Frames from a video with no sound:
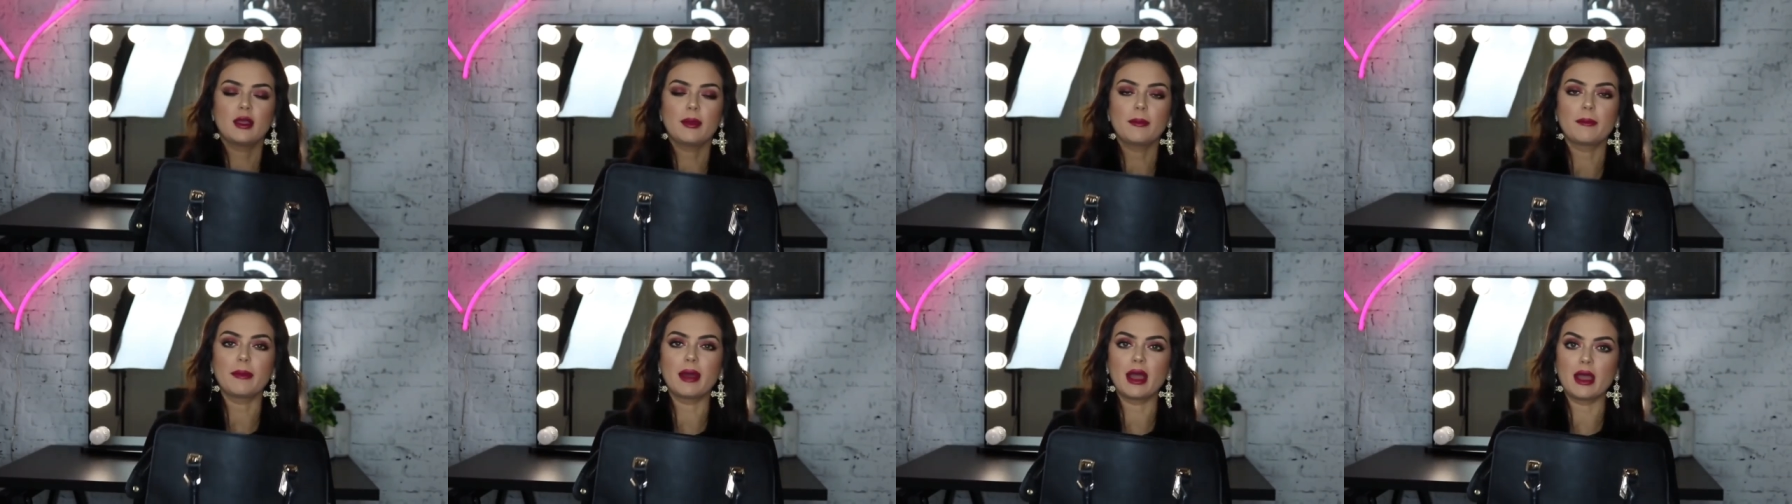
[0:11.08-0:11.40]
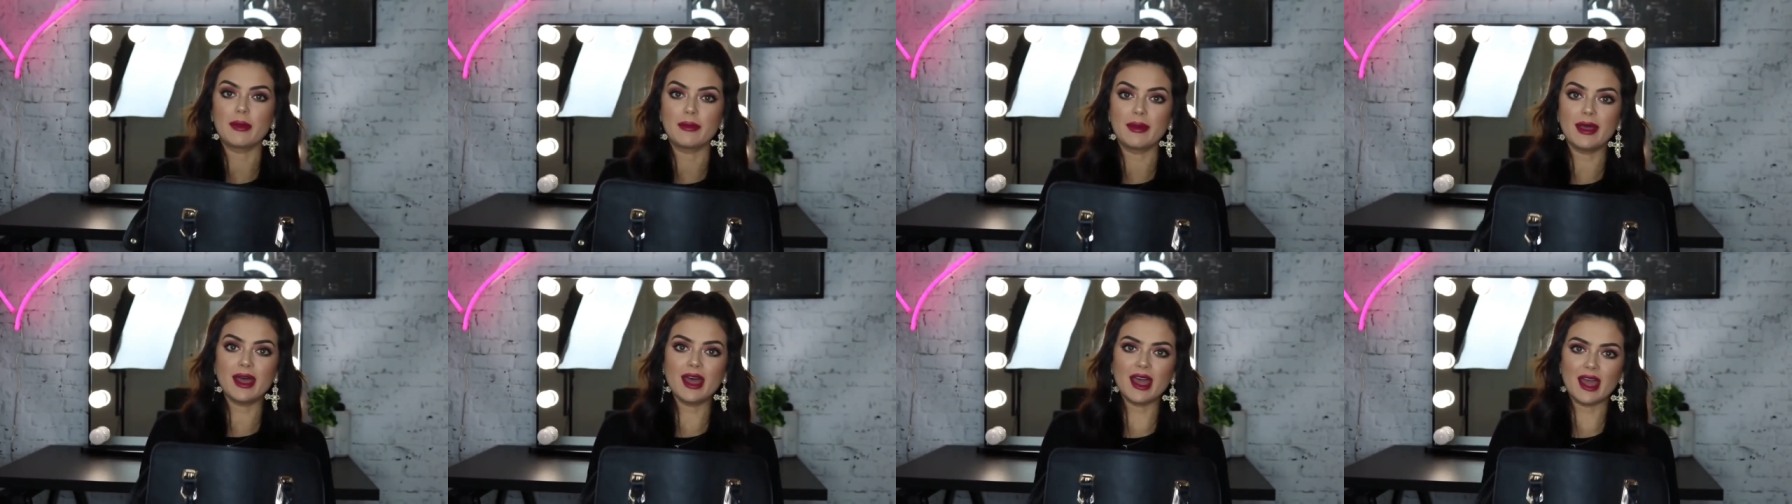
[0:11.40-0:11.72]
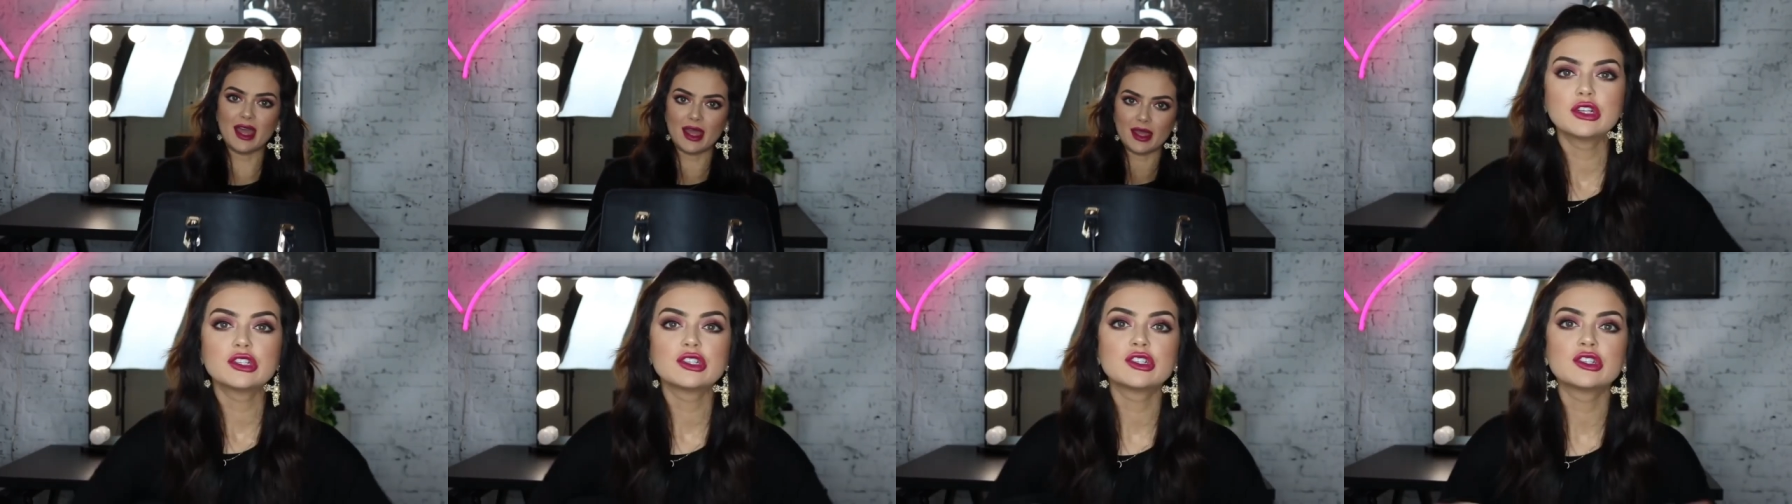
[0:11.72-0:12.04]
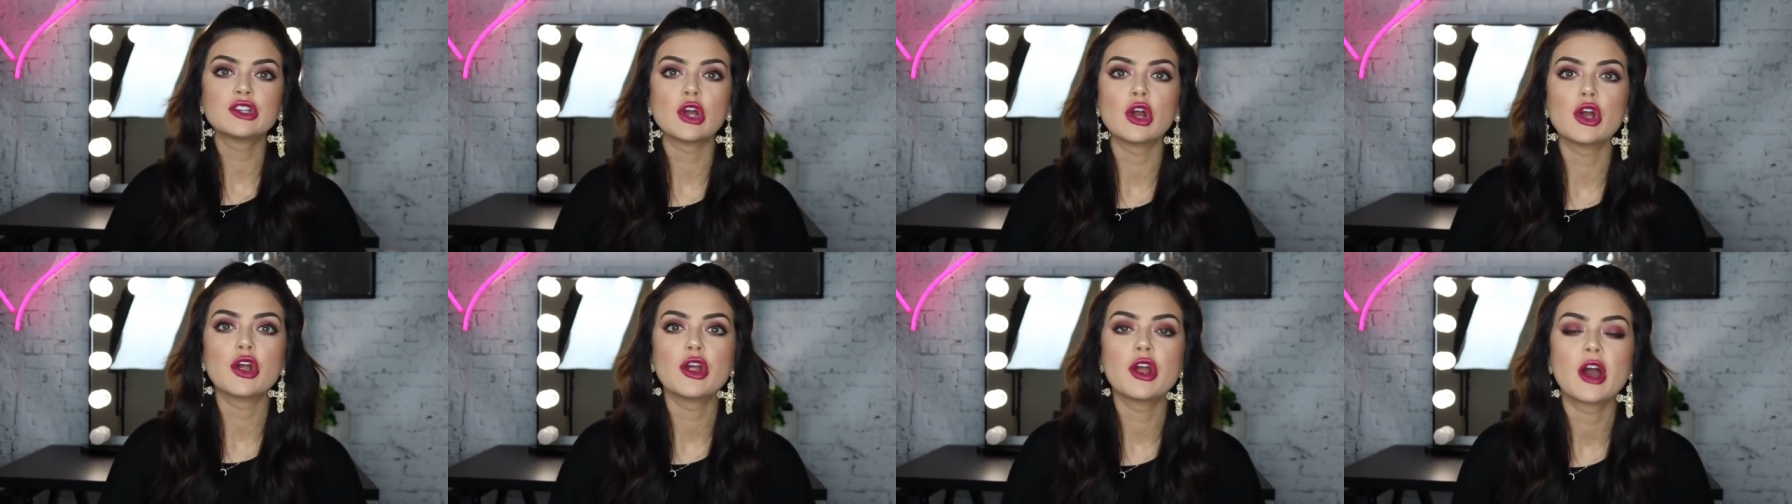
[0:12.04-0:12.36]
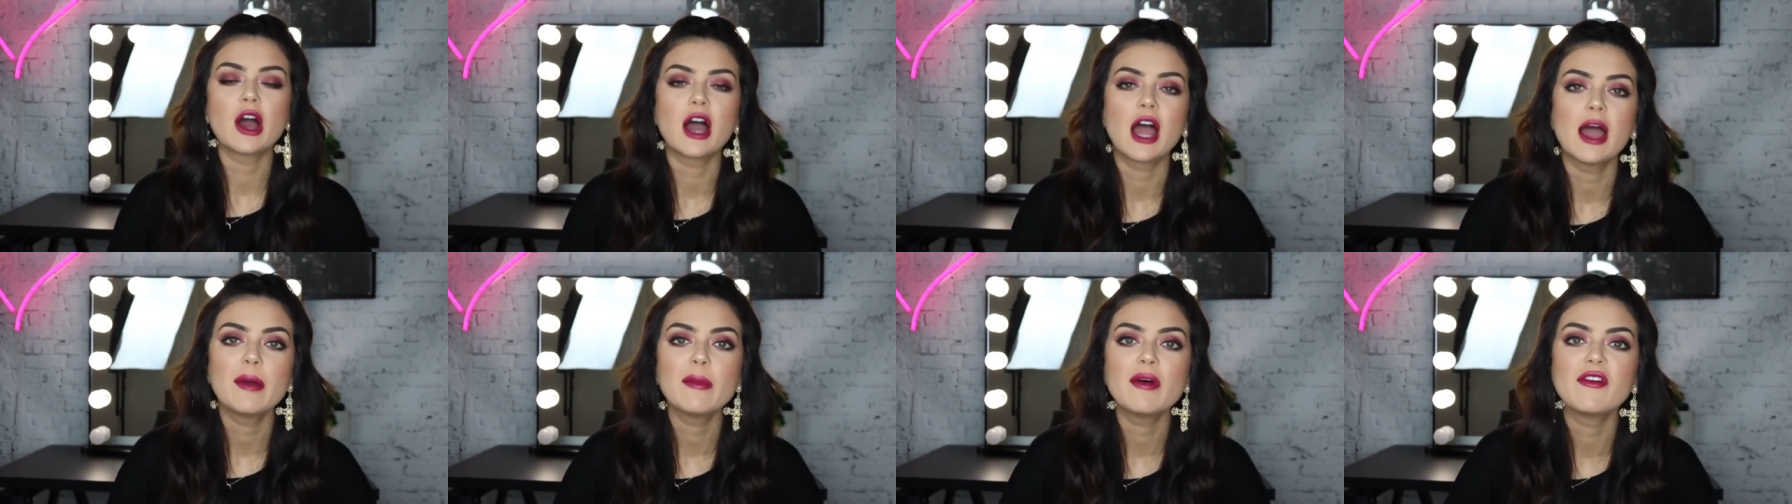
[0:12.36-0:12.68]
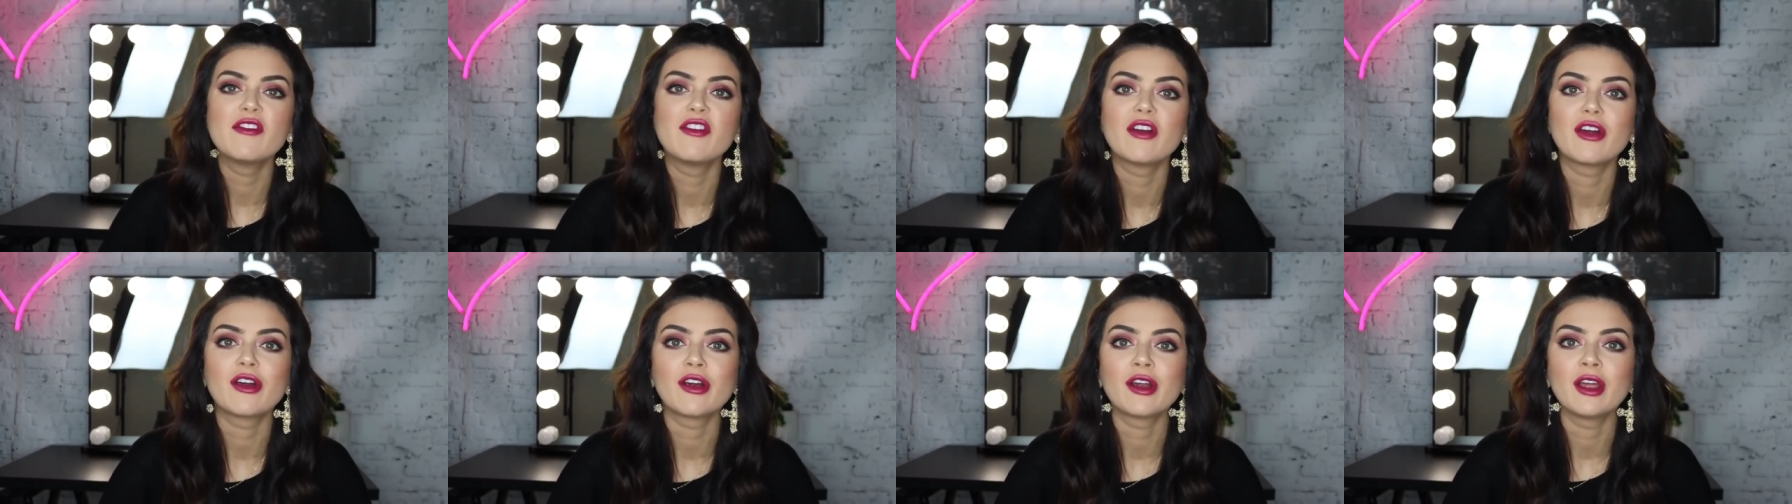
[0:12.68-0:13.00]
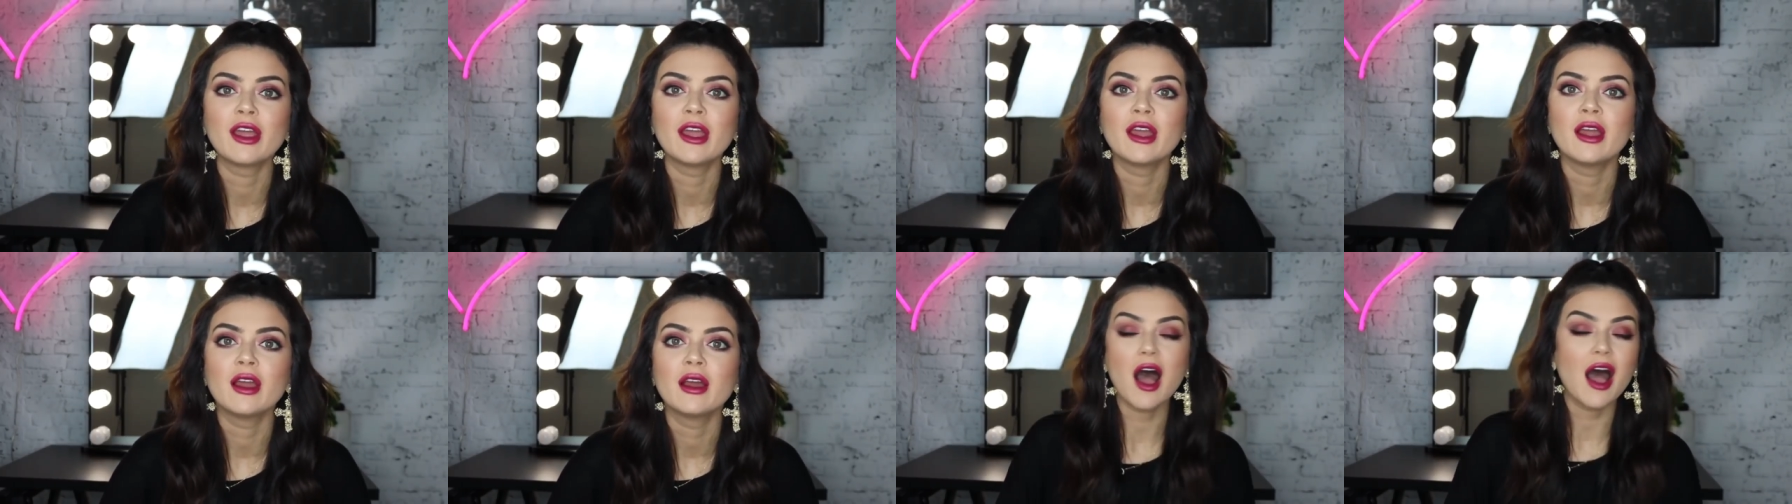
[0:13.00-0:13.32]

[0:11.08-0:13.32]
my bag. So I'm a very